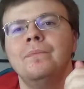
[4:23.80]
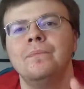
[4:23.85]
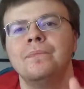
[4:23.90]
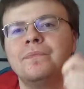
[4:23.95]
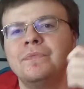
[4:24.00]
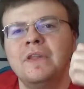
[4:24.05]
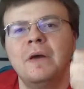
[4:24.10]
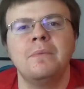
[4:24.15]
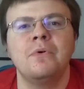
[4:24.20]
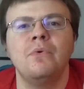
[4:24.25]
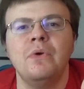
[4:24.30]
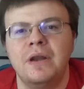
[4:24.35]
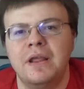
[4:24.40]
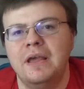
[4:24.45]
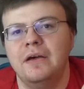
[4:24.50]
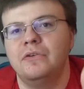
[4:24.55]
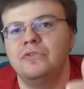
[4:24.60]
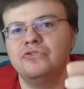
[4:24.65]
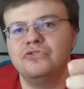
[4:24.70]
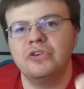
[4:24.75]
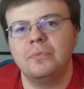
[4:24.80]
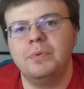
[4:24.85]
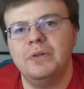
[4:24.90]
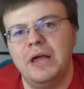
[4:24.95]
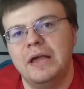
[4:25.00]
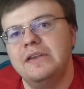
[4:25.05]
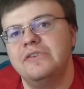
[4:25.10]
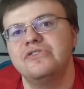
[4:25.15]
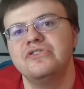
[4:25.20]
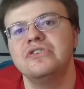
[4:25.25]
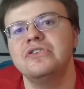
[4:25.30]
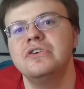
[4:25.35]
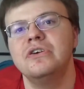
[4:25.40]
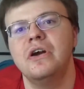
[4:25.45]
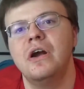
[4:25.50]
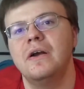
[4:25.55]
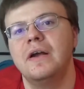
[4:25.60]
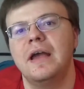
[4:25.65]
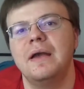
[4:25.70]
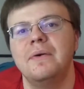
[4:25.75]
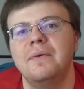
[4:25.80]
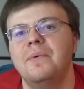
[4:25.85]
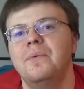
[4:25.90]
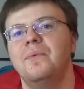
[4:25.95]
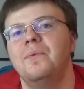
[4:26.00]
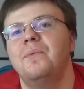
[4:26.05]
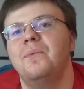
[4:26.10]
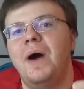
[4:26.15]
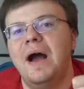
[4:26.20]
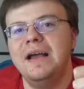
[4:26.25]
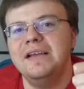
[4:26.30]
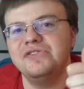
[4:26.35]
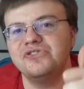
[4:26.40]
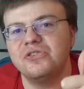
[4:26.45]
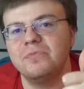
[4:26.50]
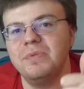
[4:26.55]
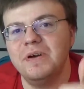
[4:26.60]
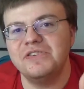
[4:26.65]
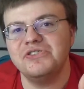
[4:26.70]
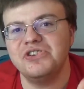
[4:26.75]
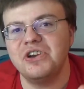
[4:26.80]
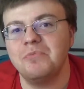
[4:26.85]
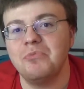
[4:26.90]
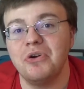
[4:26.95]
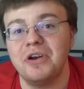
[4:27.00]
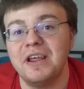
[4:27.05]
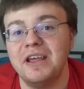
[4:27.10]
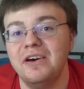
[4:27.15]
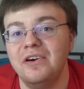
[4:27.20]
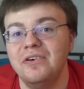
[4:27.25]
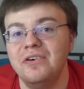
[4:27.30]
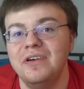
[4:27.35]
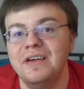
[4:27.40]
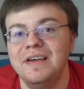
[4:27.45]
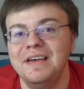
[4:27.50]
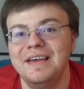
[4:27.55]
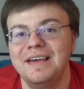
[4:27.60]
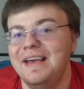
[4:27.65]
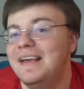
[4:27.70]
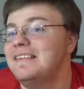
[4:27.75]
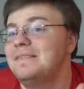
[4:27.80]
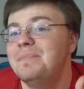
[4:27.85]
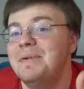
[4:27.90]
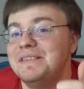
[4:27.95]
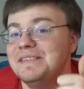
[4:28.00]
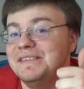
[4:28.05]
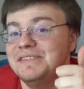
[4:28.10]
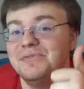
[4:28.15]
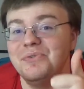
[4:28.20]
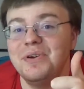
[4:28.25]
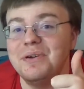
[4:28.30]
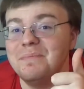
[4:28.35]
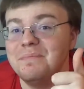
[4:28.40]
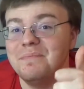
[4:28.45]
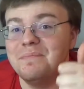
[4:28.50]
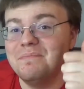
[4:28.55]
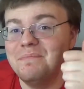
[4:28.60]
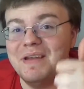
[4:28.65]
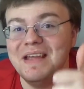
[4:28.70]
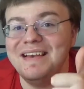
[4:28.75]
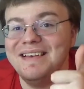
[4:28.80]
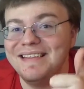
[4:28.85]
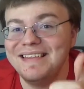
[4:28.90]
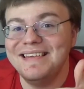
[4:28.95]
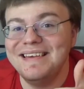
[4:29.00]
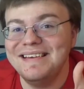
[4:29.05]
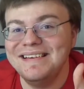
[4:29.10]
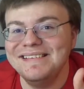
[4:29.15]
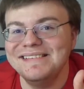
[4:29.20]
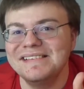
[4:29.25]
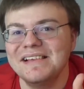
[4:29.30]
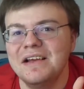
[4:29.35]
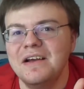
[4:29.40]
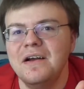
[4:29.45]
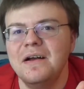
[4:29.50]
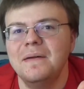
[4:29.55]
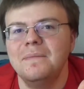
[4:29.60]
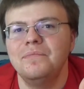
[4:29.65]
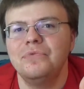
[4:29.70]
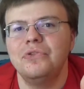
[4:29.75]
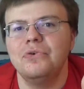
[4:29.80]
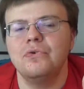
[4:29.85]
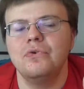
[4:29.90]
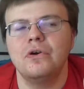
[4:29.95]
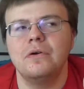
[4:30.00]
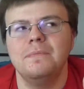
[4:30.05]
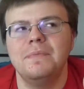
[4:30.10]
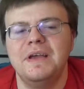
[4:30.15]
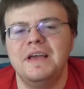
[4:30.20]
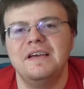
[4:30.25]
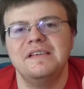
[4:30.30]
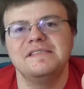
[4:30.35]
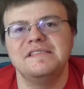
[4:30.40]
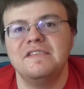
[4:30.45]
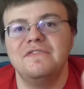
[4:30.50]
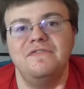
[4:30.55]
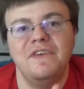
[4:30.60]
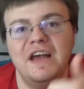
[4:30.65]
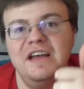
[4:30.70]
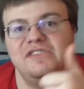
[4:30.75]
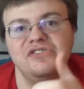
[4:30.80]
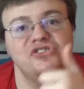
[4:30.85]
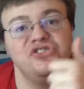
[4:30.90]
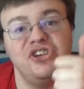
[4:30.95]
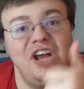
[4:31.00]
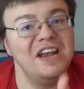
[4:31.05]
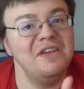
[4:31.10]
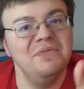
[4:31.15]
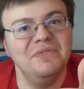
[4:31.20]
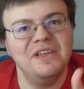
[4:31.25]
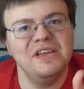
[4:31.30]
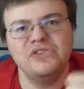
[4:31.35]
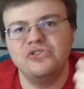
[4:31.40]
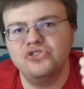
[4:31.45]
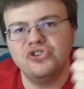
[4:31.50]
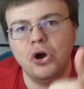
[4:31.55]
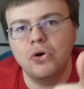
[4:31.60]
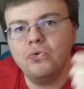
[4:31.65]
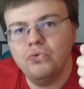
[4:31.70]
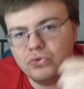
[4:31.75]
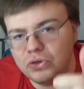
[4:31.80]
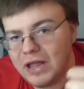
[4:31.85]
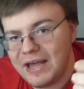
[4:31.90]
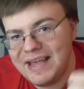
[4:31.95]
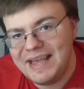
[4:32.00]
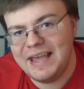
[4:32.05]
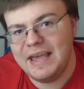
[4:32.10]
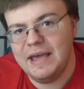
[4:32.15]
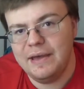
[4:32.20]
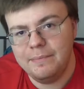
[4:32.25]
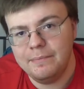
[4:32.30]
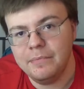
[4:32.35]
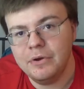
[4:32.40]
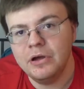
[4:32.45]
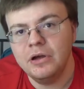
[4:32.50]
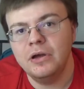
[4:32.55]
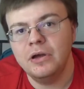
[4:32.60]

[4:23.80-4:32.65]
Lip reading: number one heel, Triple H, okay, why is Triple H number one heel? Is it because he's doing mean things, or because the fans genuinely don't like him?